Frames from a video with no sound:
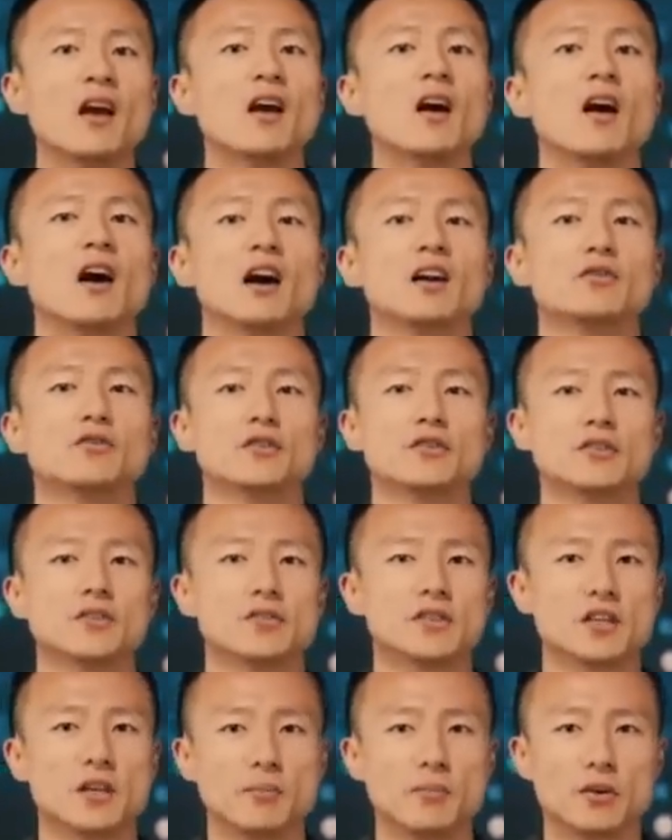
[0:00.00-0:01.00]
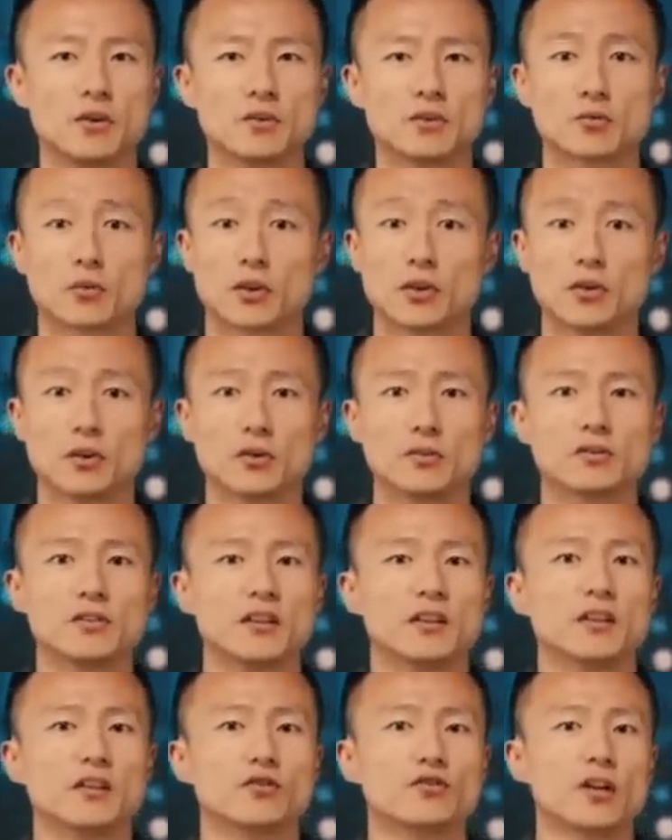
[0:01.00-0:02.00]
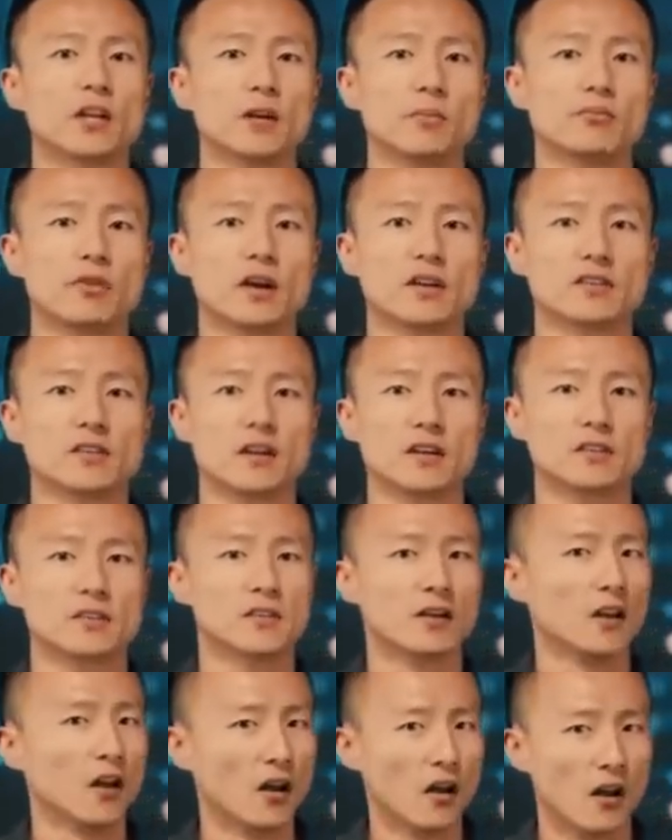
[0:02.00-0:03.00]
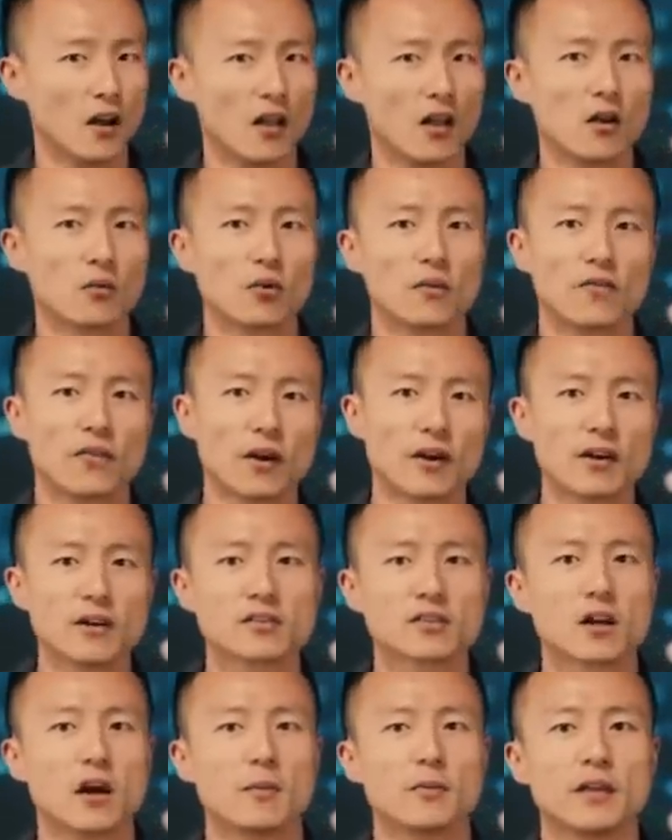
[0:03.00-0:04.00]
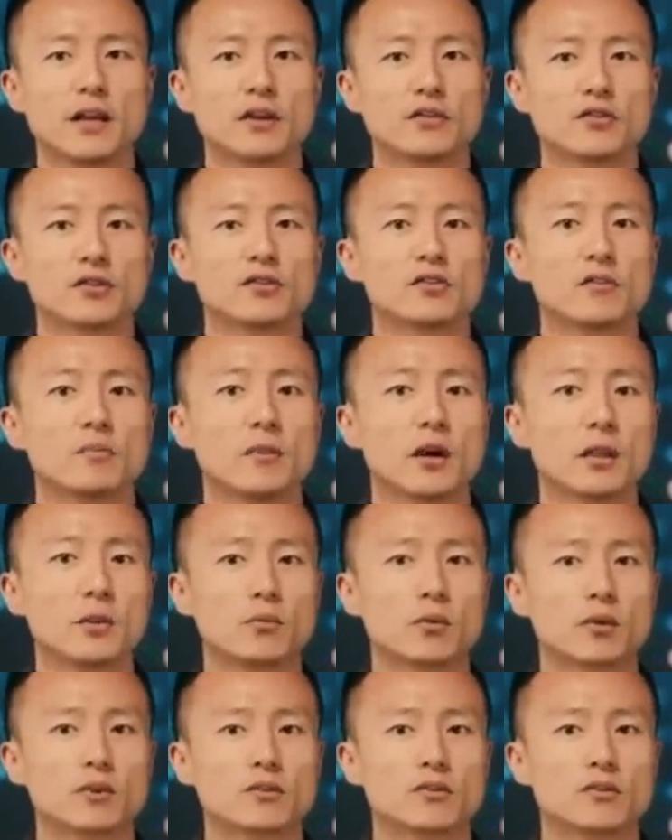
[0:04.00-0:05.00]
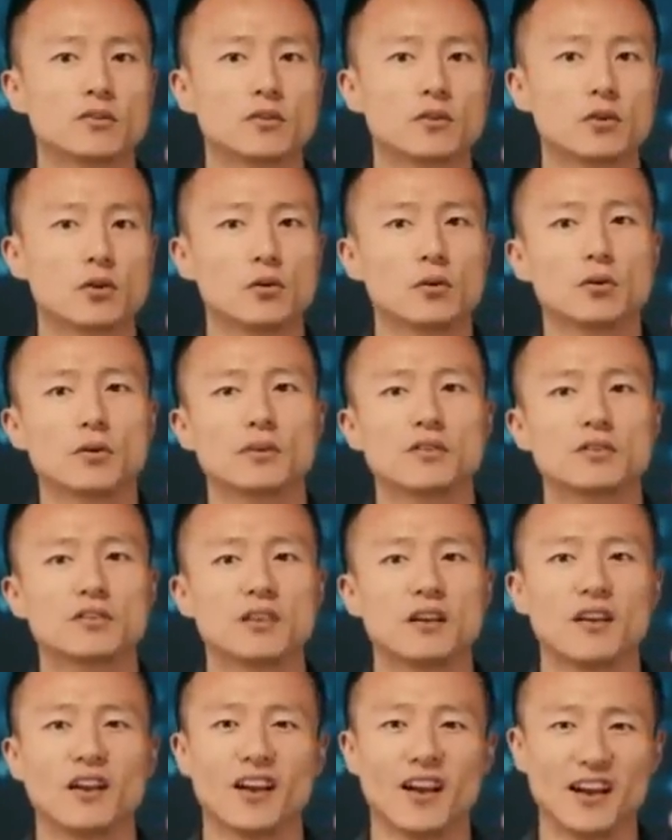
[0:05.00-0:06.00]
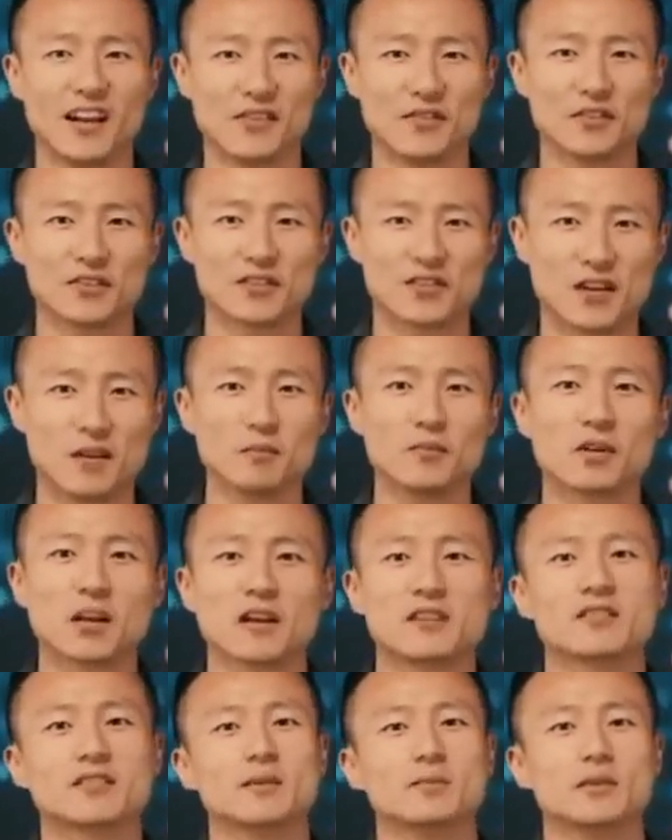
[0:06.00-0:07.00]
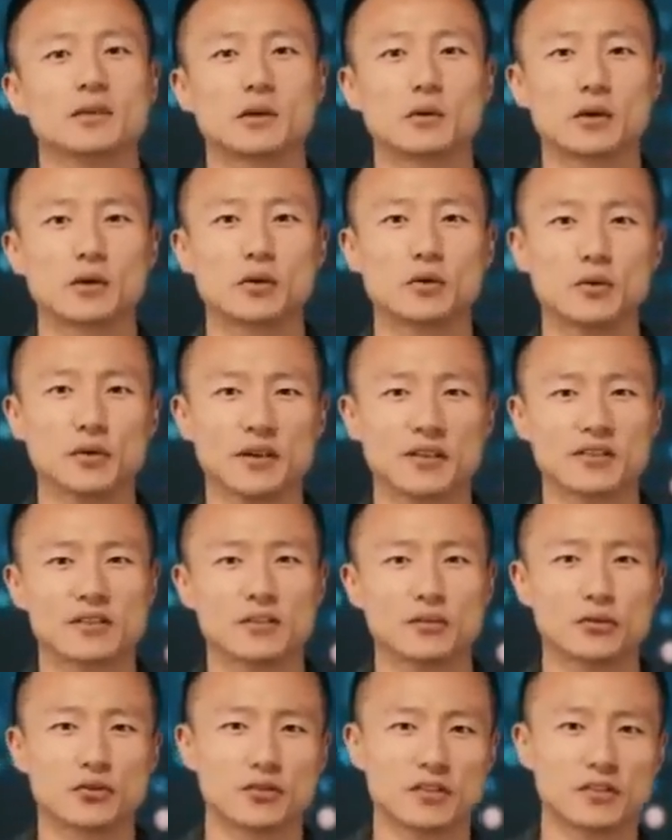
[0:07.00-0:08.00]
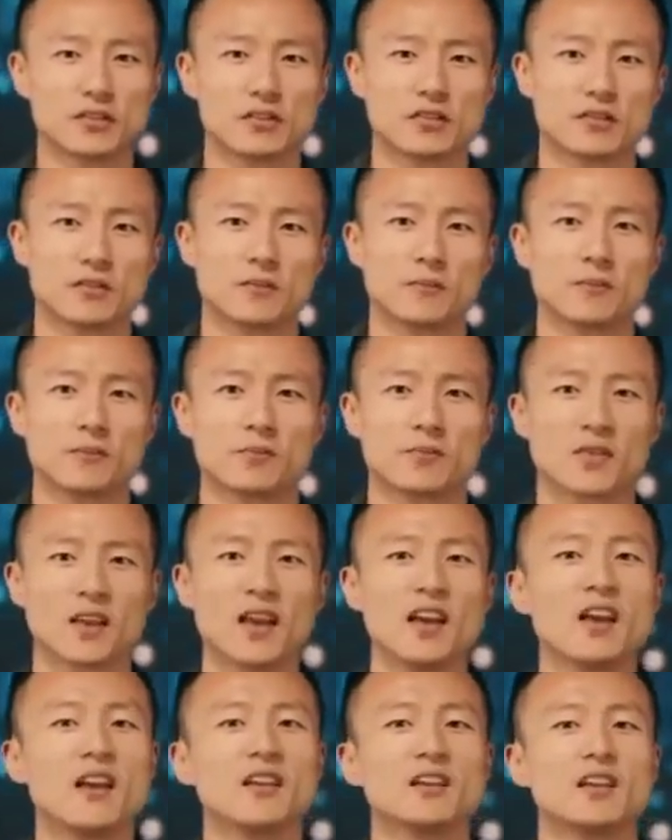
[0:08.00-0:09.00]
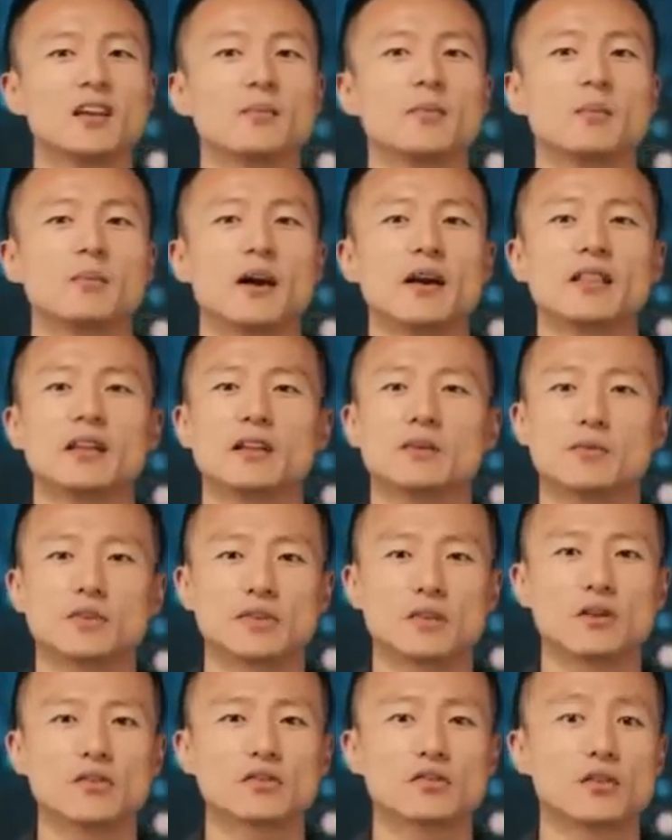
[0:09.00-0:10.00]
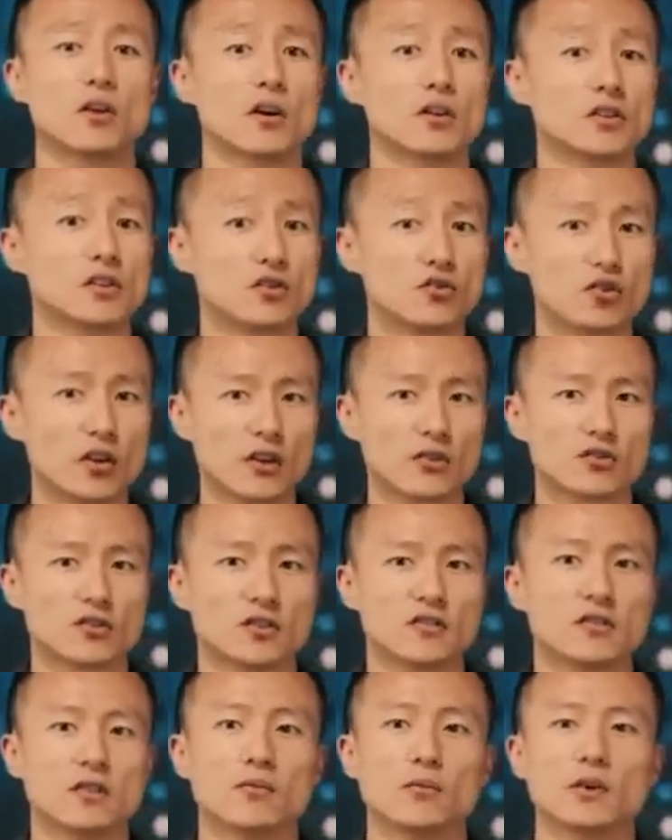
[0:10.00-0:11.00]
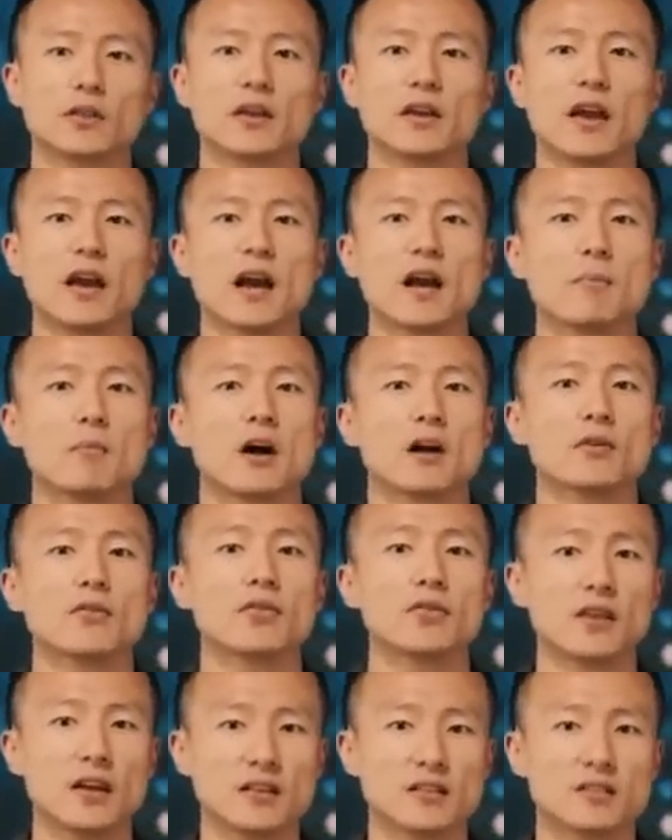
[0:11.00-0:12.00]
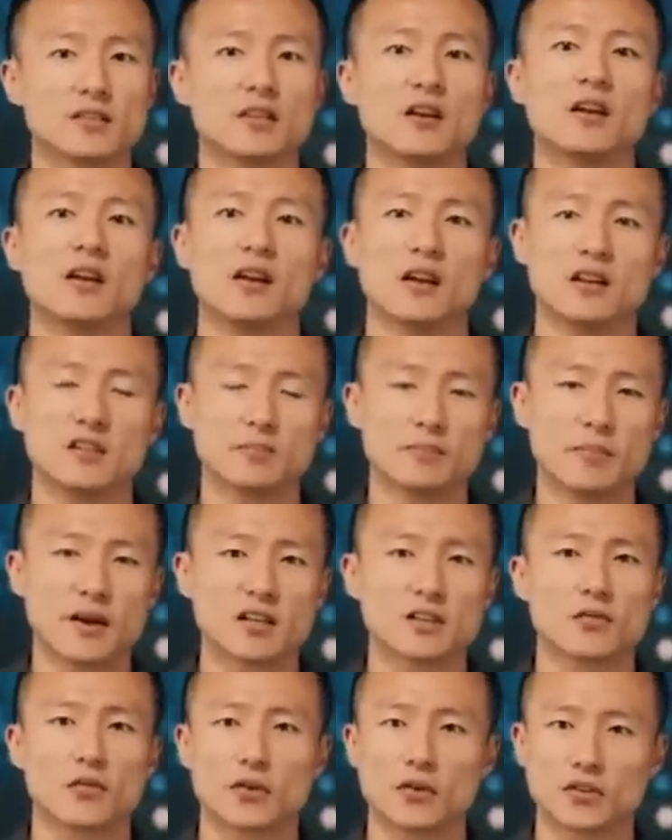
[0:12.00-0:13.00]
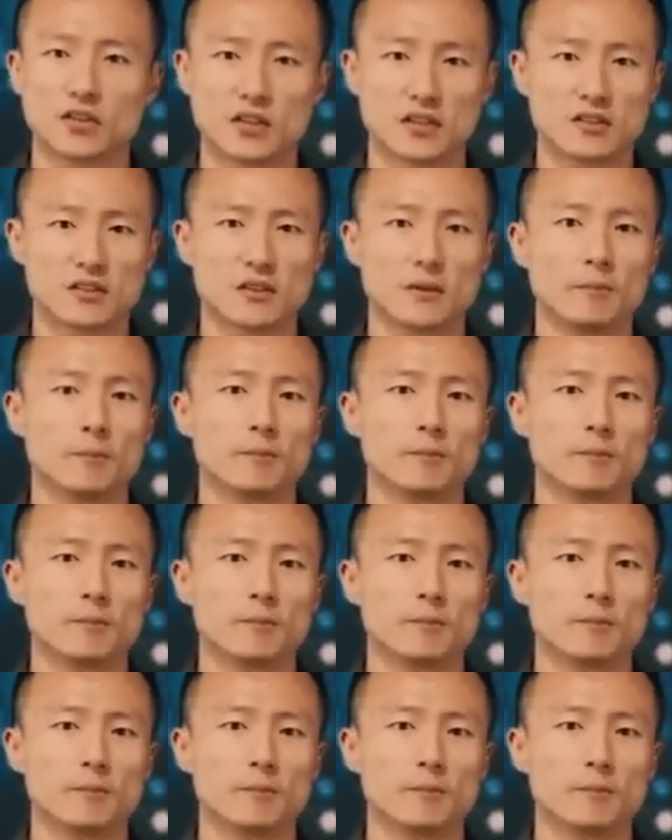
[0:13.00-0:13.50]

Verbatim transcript: Hundreds of CPUs were used in the training process, along with various combinations of motherboards, coolers, and even some custom liquid cooling solutions. Keep in mind that the results are suggestions of what the AI model thinks it is best for your system.